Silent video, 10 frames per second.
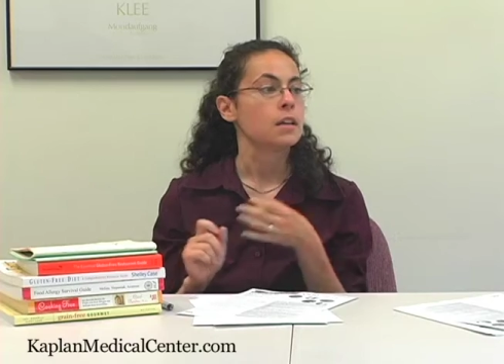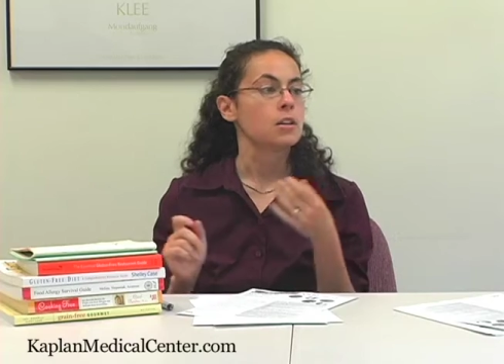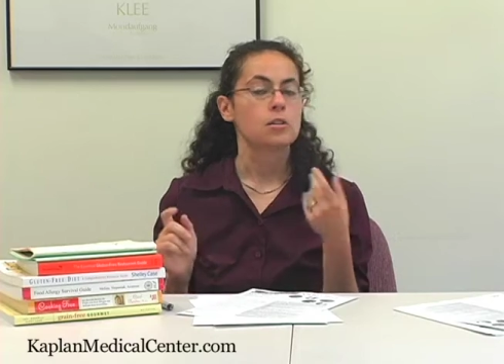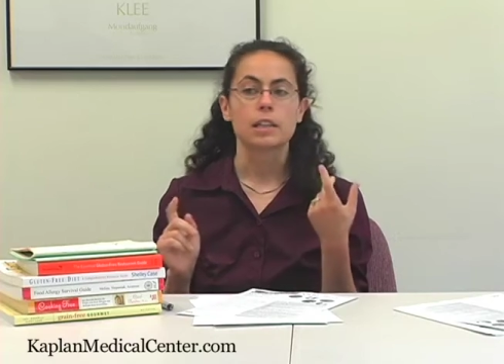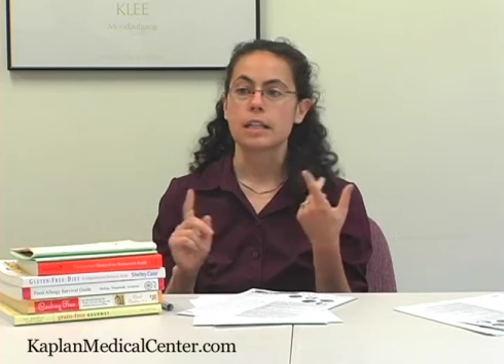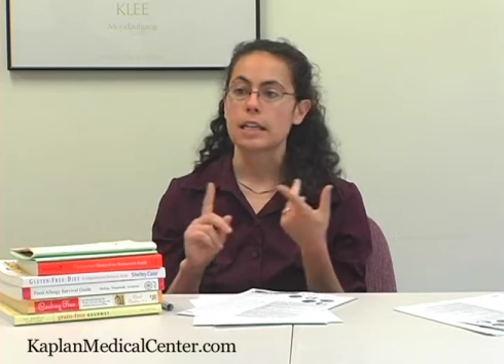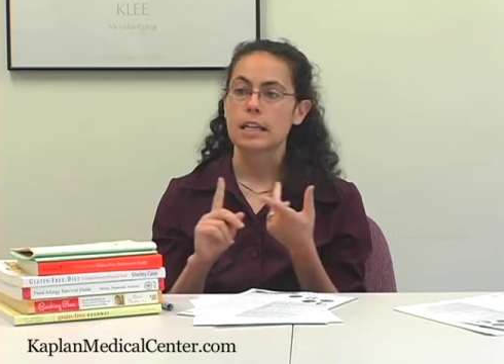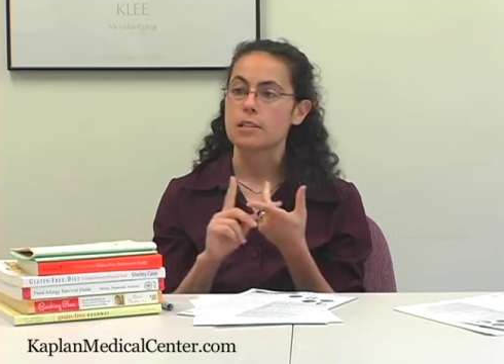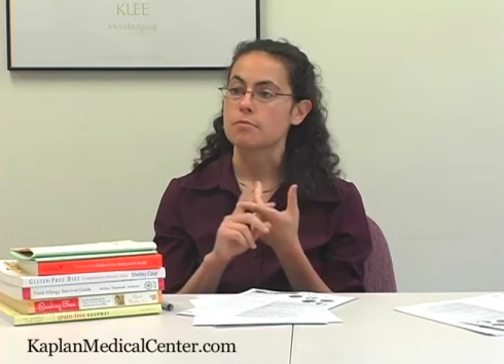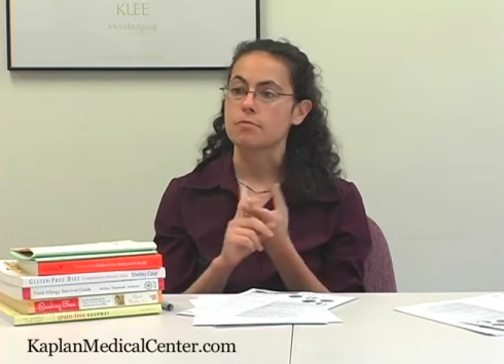you're looking
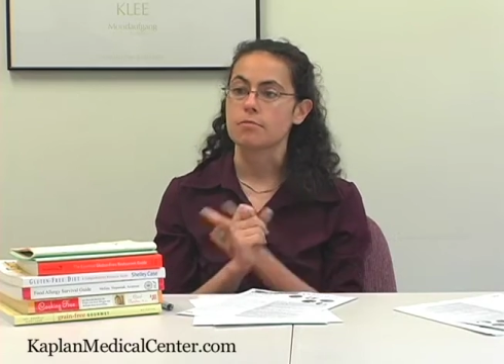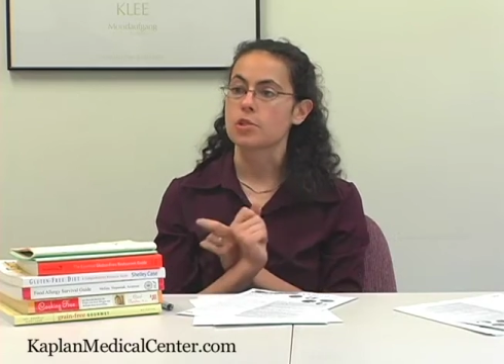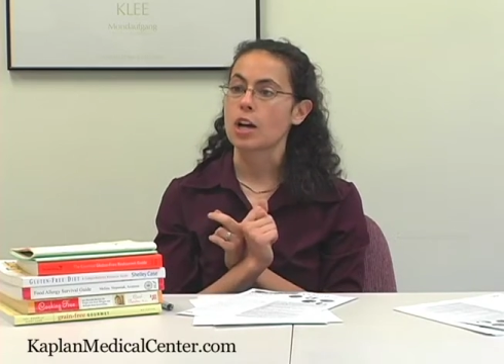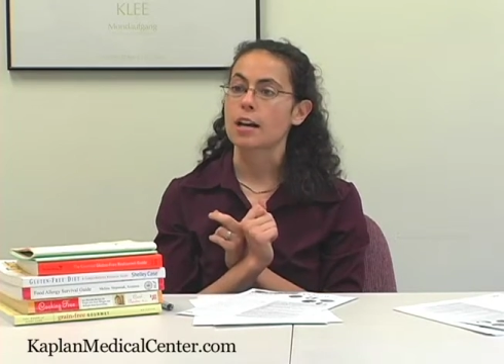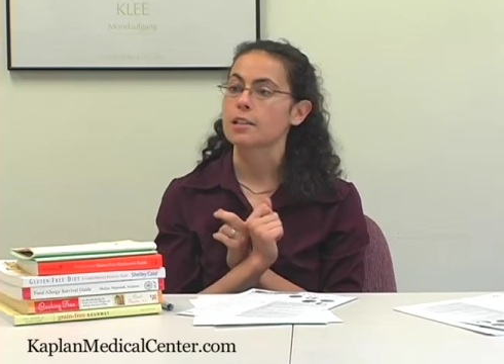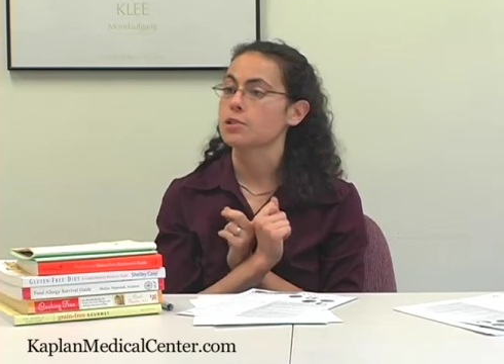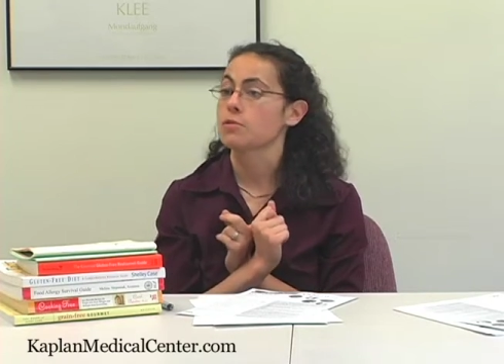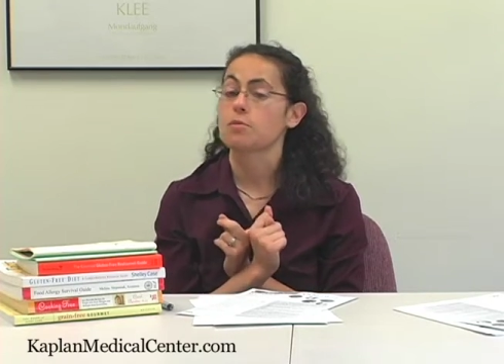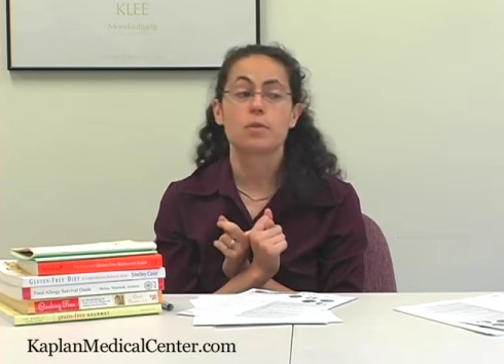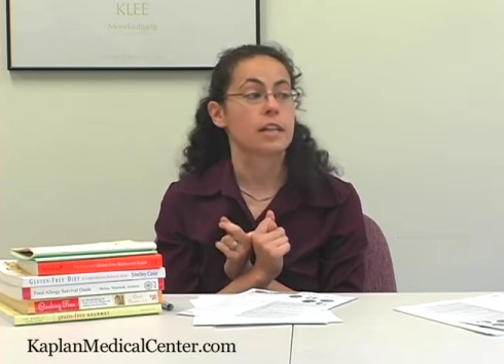at chocolates
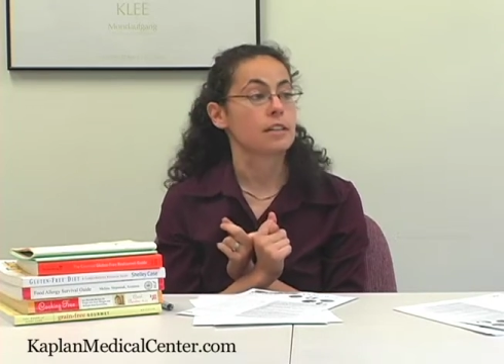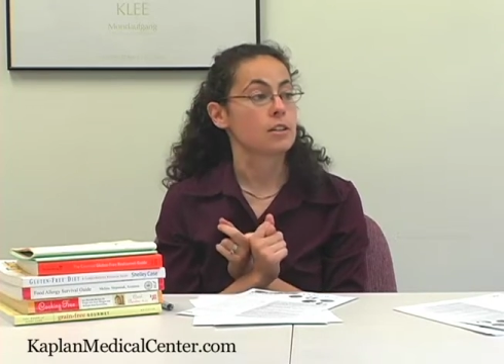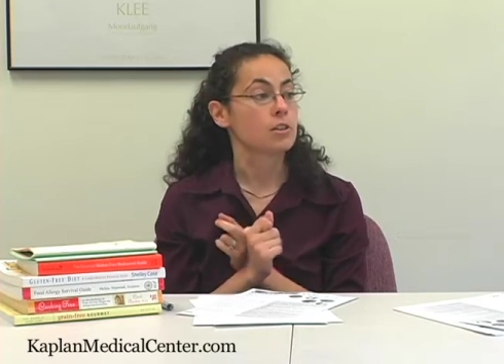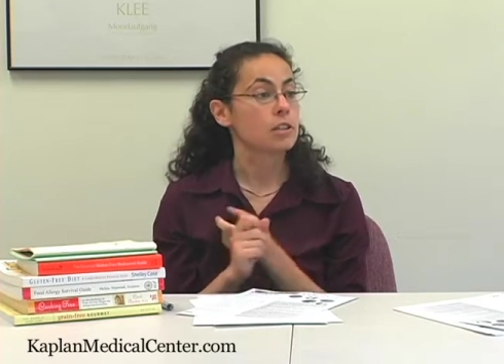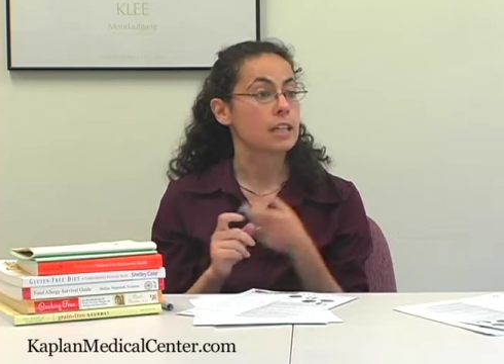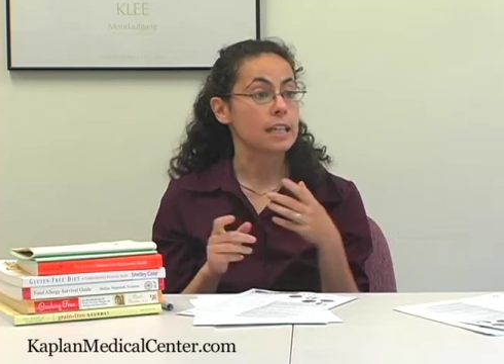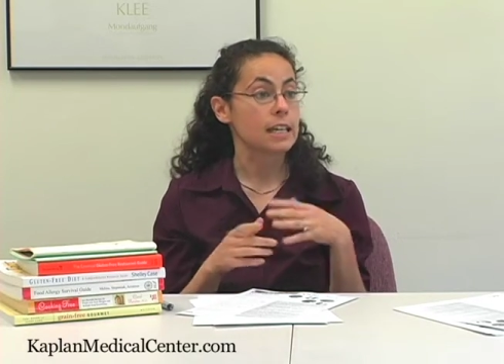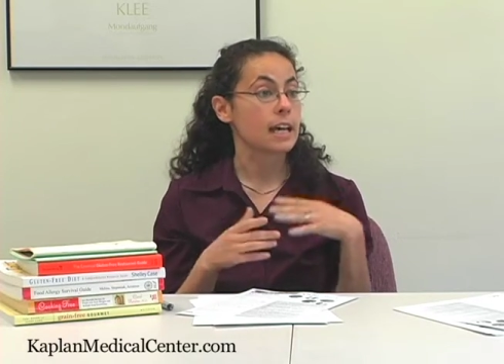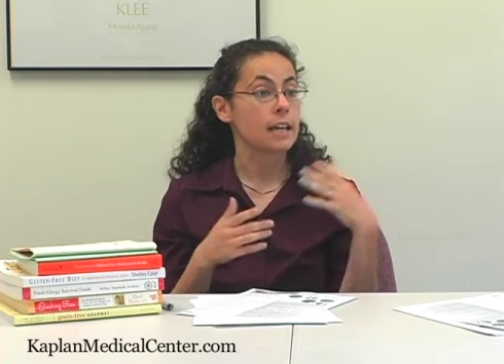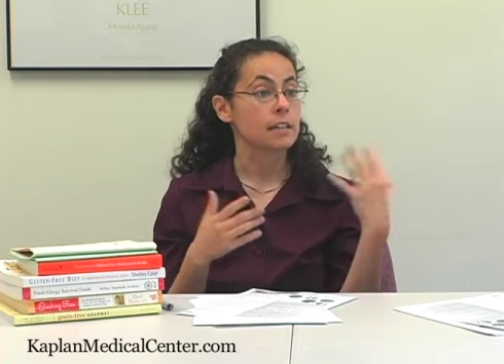from Britain, you're
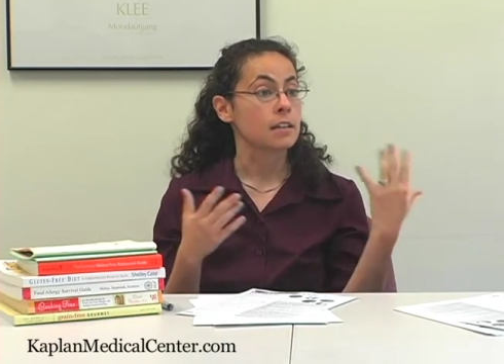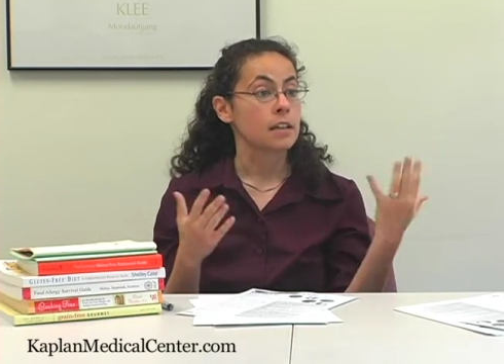looking at